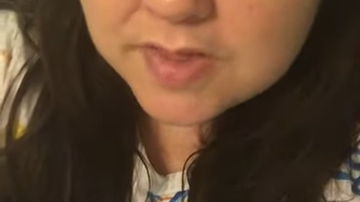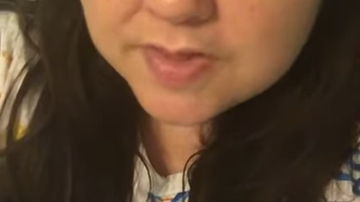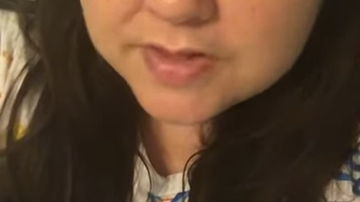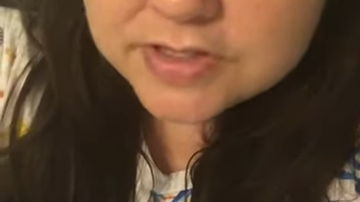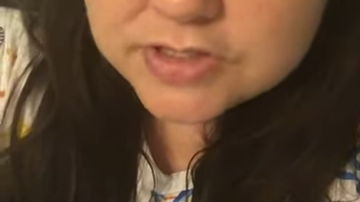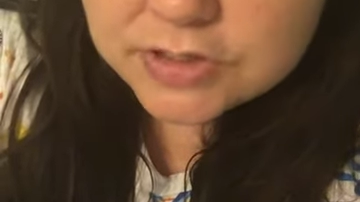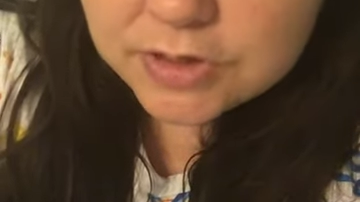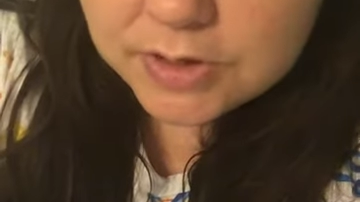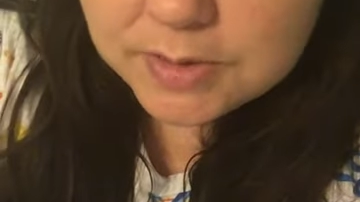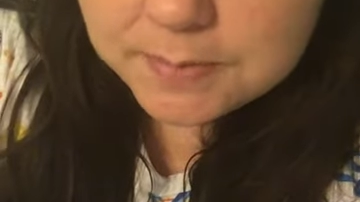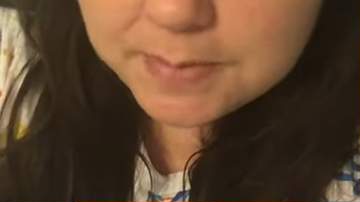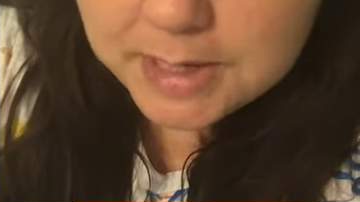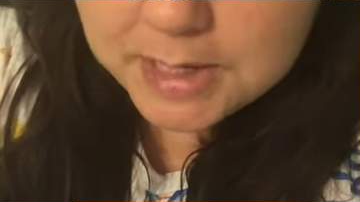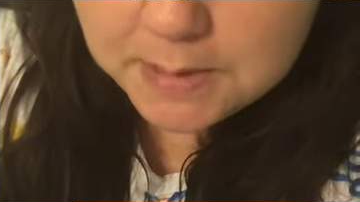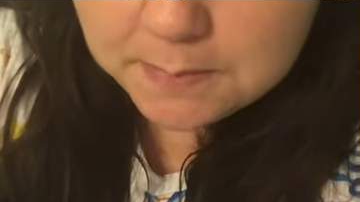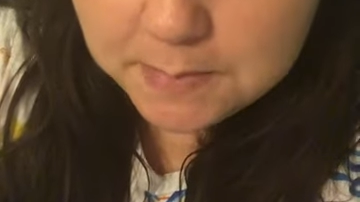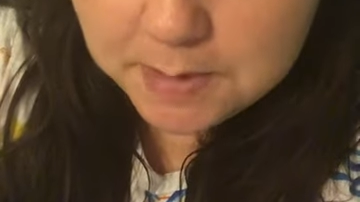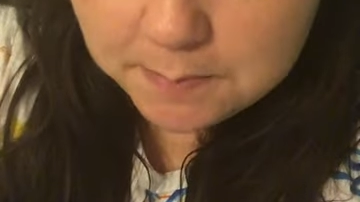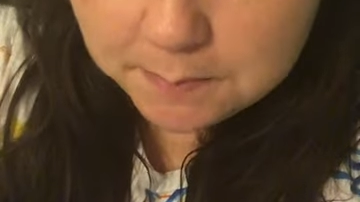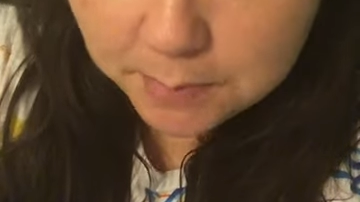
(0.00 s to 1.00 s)
They started
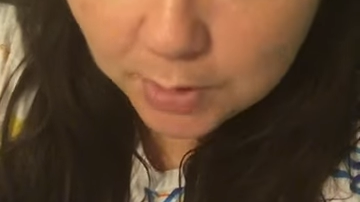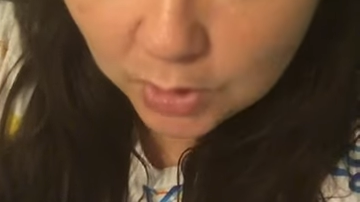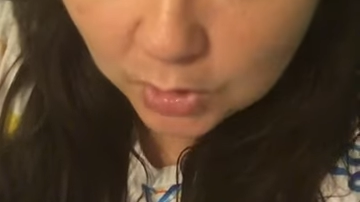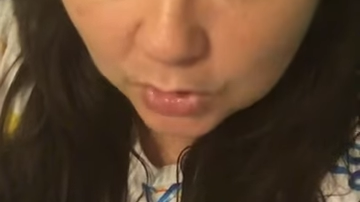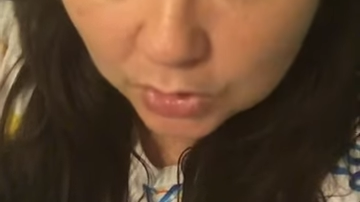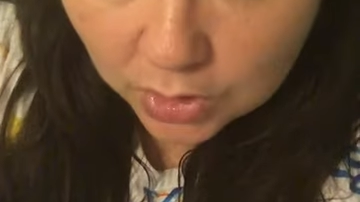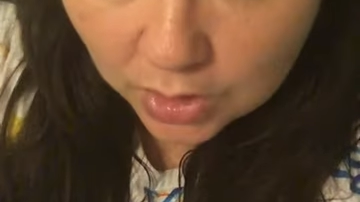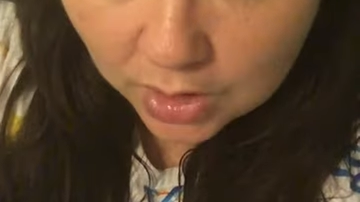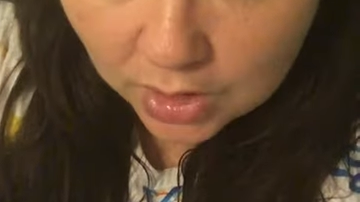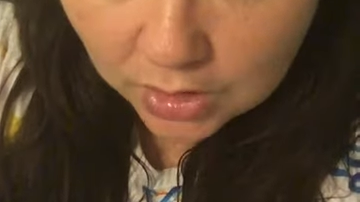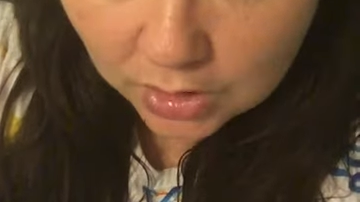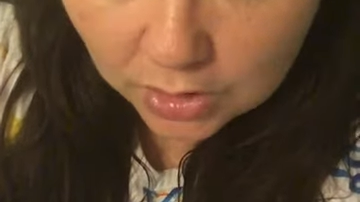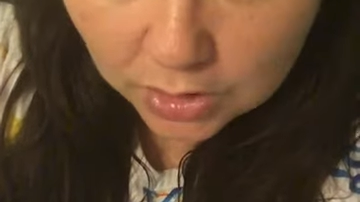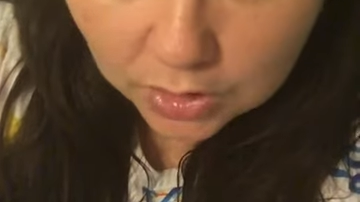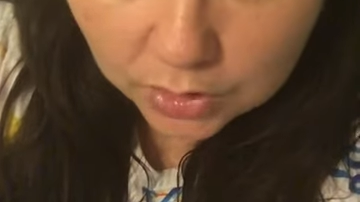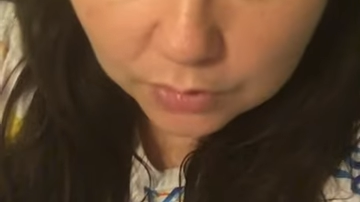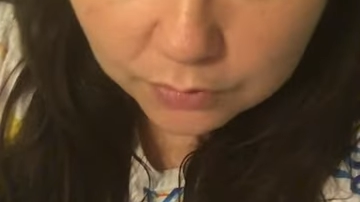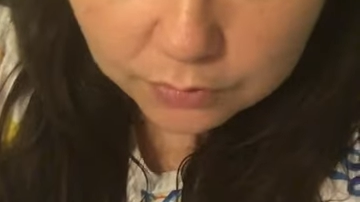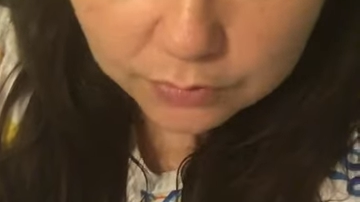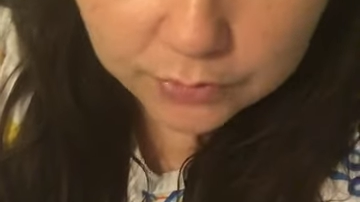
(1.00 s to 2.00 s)
making me burn all
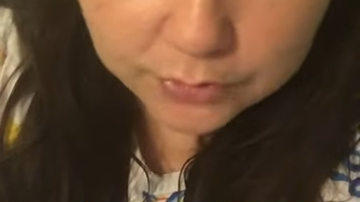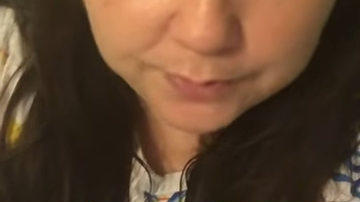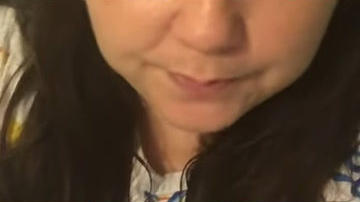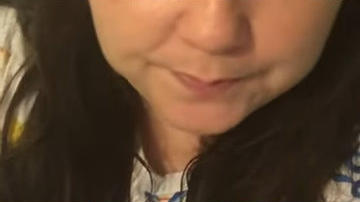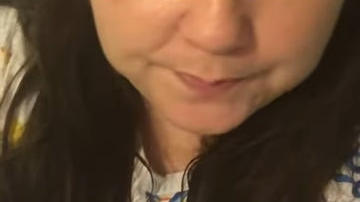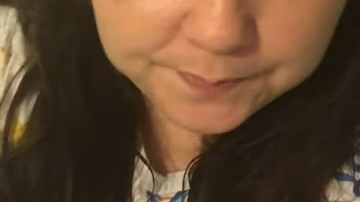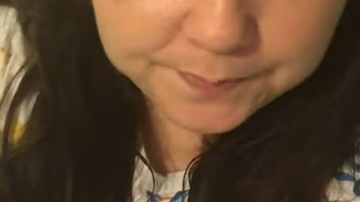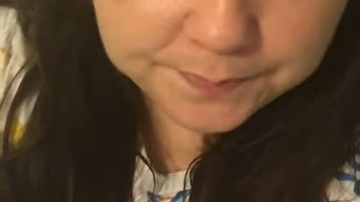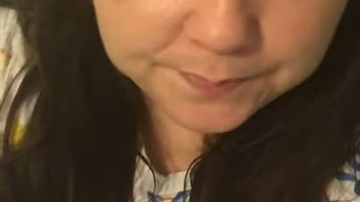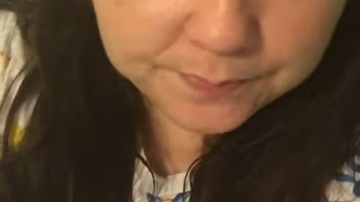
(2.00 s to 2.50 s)
over.